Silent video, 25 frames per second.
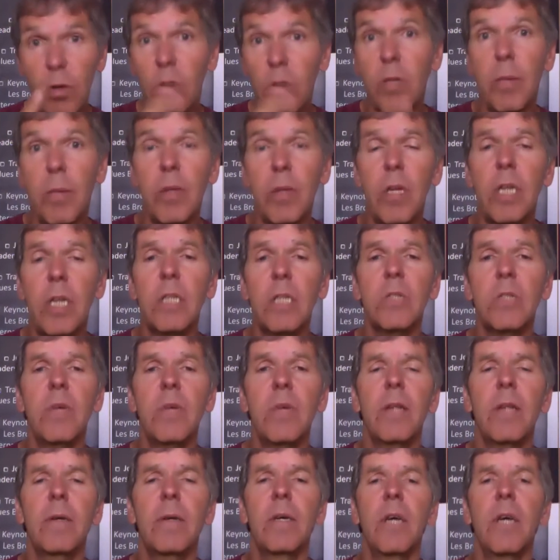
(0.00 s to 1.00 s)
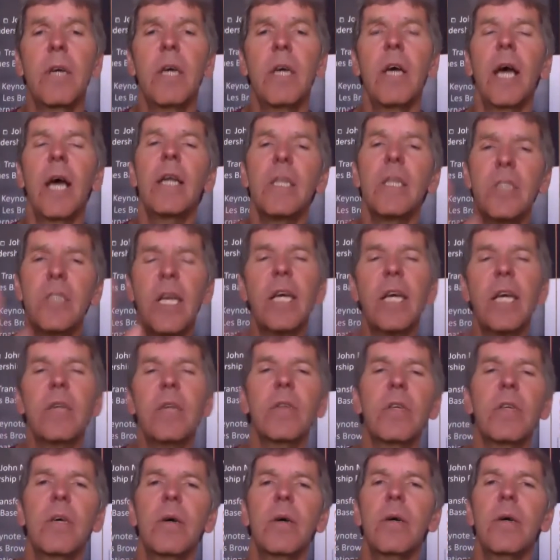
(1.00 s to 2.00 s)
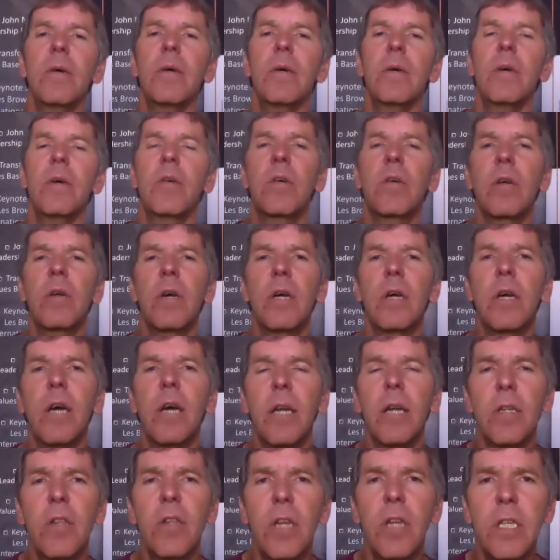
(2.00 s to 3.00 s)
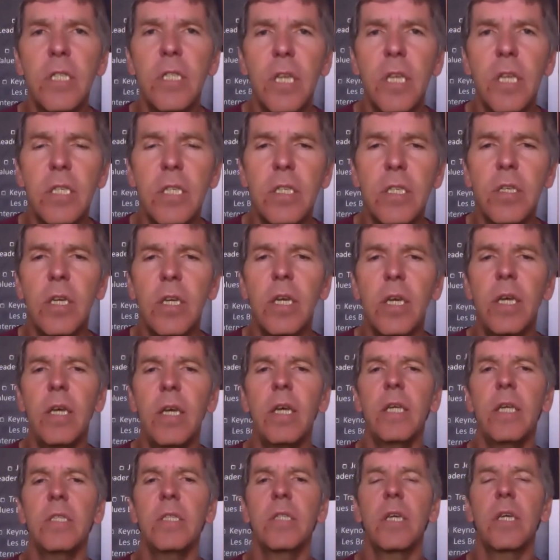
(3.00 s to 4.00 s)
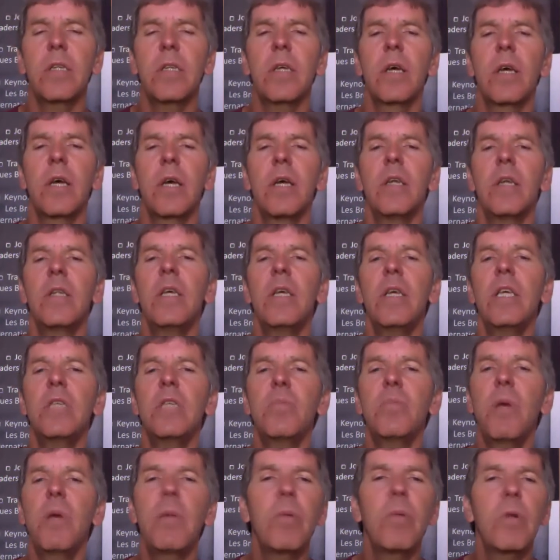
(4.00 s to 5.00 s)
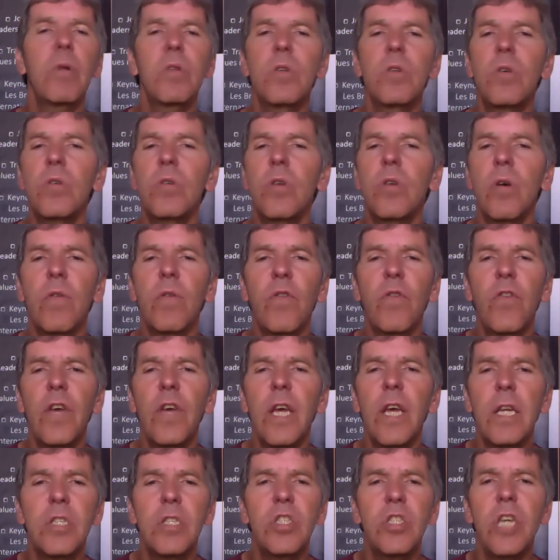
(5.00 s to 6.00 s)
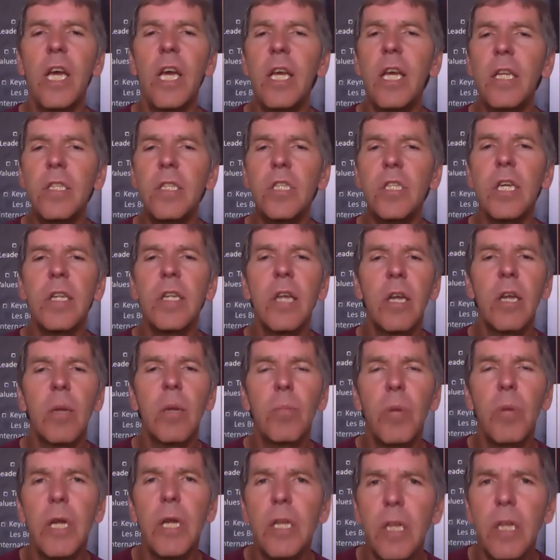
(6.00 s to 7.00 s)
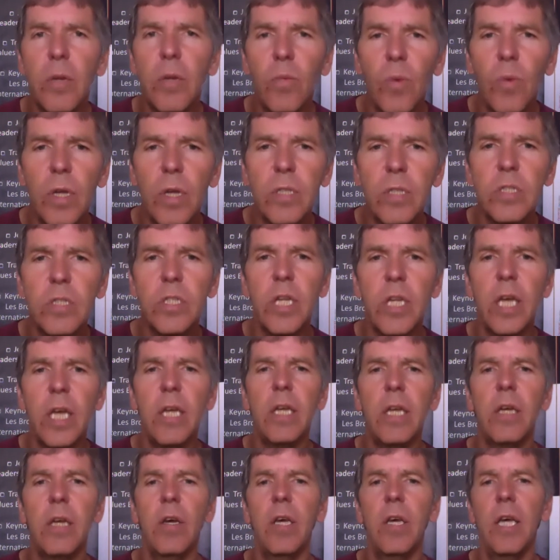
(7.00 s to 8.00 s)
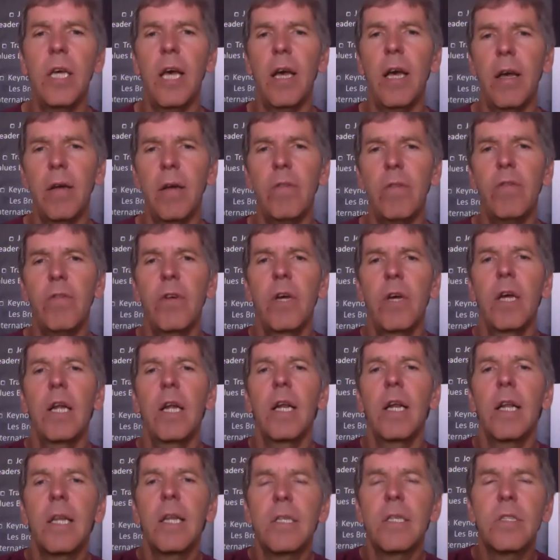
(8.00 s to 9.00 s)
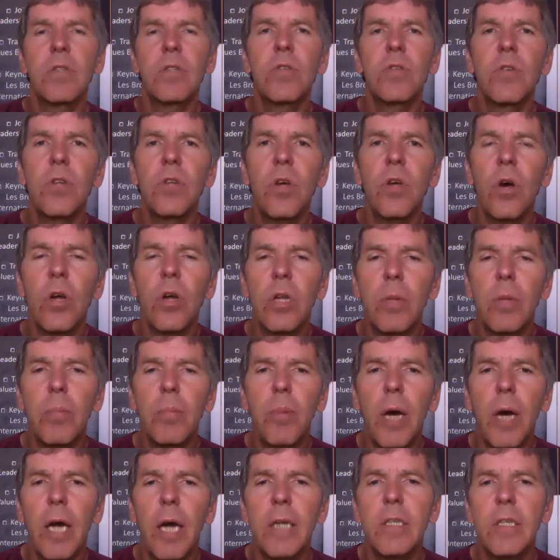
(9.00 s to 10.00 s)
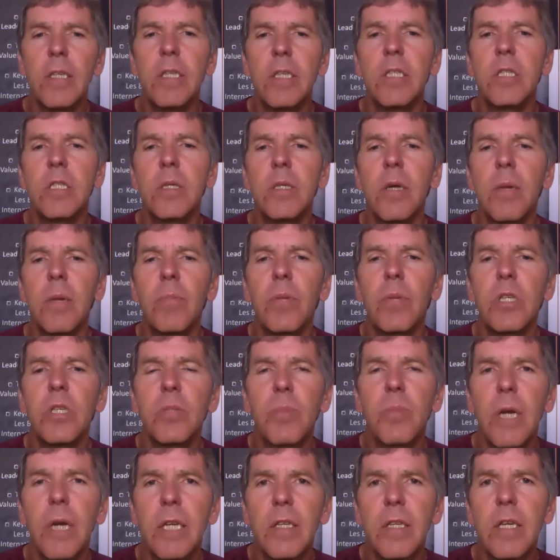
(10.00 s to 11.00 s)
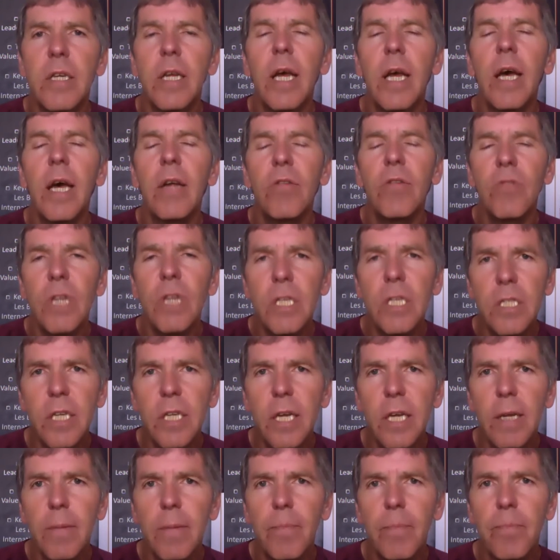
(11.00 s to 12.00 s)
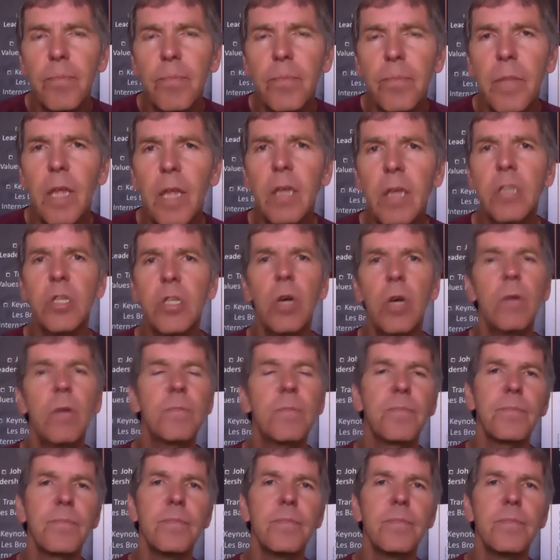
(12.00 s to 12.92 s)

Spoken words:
about that as well. And the second characteristics is that these people do not fear changing their opinion once they have listened to the other party's perspective and reasoning. So,